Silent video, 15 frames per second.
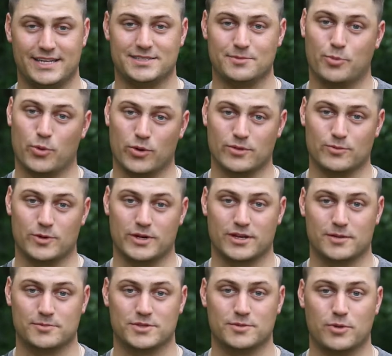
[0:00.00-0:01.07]
that's important when it
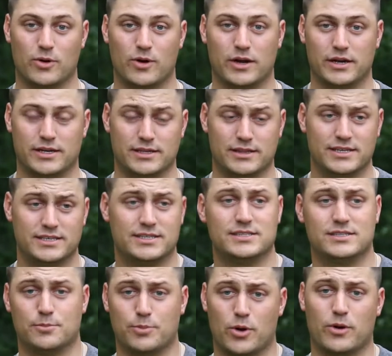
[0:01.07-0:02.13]
comes to bow hunting. And this is
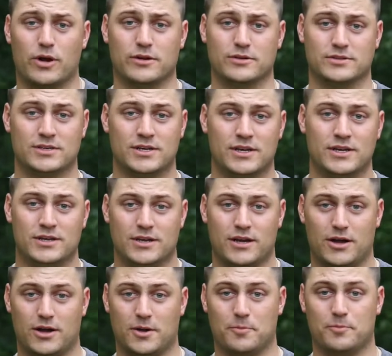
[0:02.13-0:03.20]
the bow hunter's
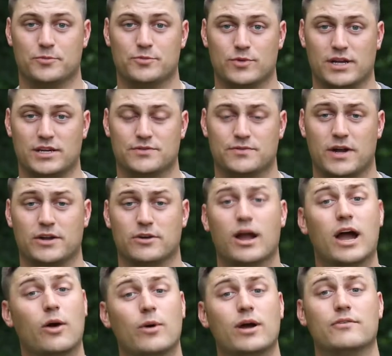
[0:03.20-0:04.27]
rangefinder.
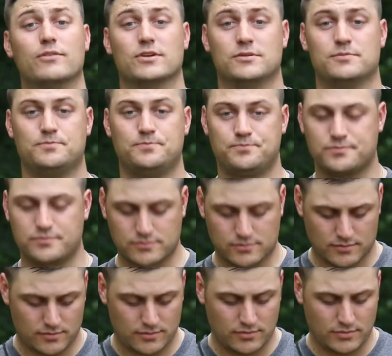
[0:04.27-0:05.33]
However,
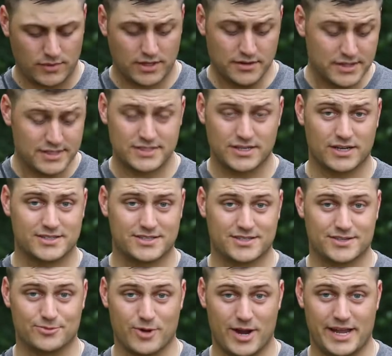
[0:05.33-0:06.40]
this does
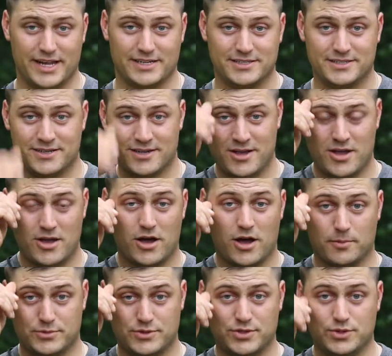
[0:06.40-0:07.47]
range
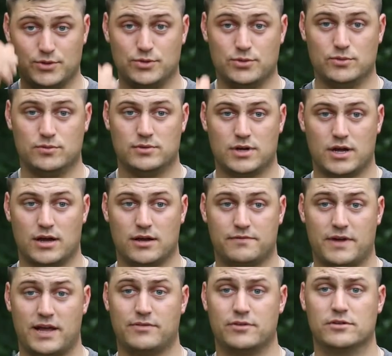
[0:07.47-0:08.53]
up to
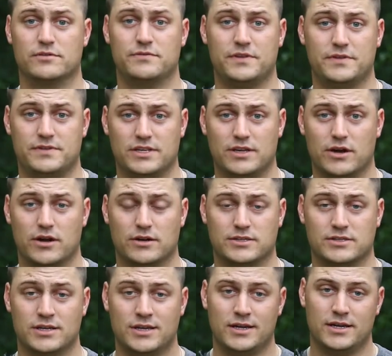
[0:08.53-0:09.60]
550 yards.